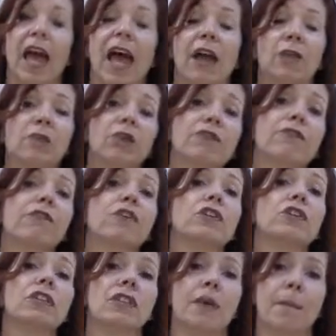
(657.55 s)
and refer
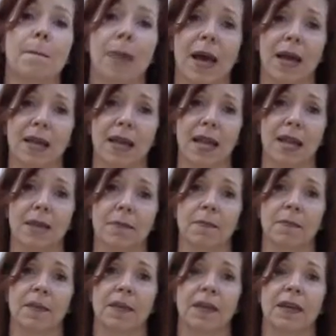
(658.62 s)
to them by
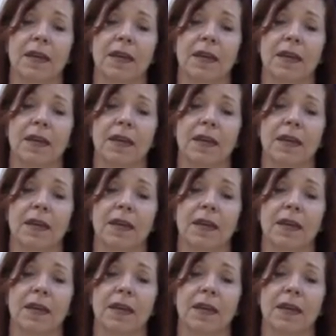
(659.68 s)
name.